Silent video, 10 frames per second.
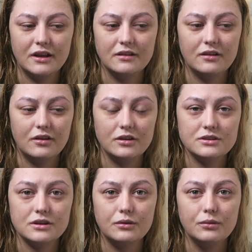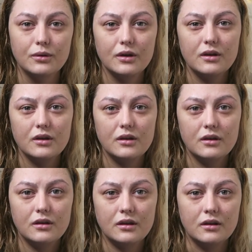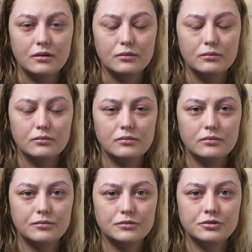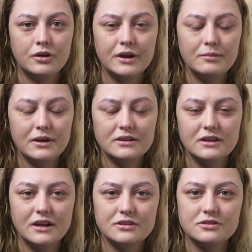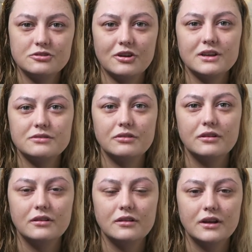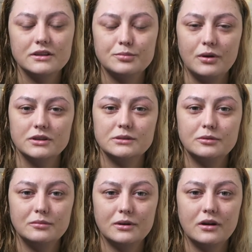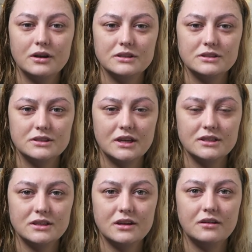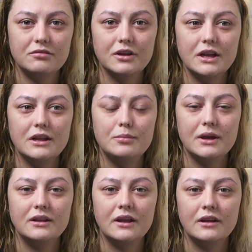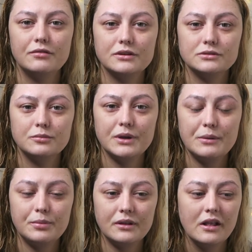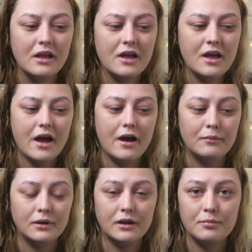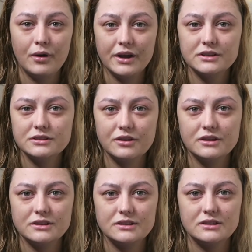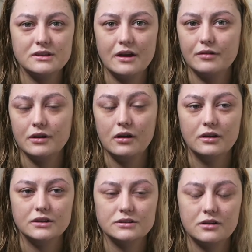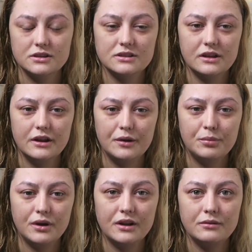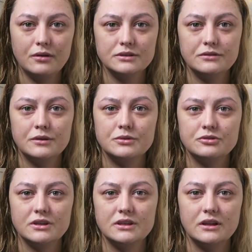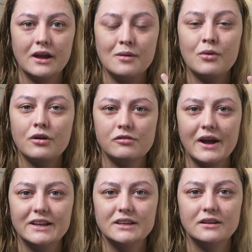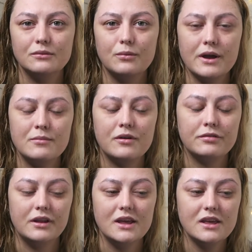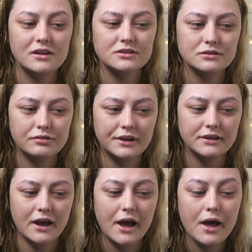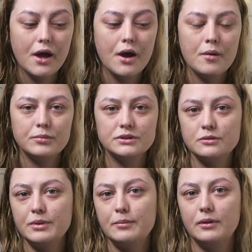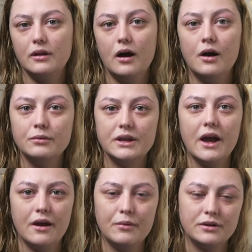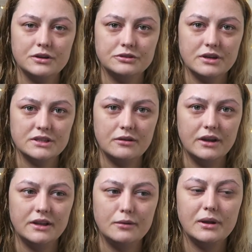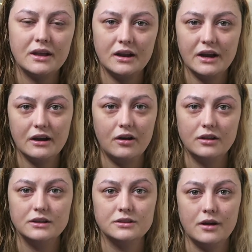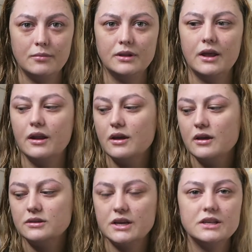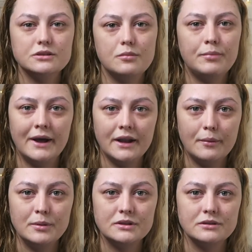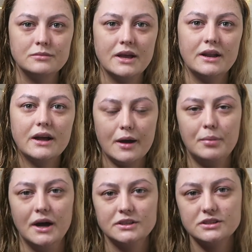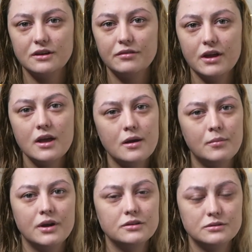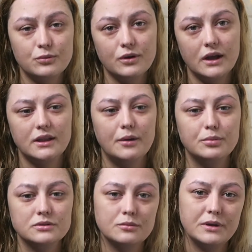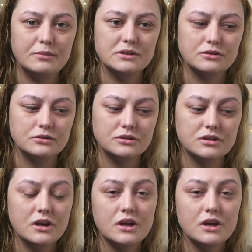And also, you know, try to be as less stressful as possible, because that's like a really big thing for some people. Like my psoriasis is never gone, it's constantly there, but I do notice if I'm stressed it'll get more red and way more flaky and stuff like that. But some people only get it when they're stressed out, like they'd be clear all the time and then say something bad happens to them, then they'll get patches of it. Mine doesn't work like that, but some people's does.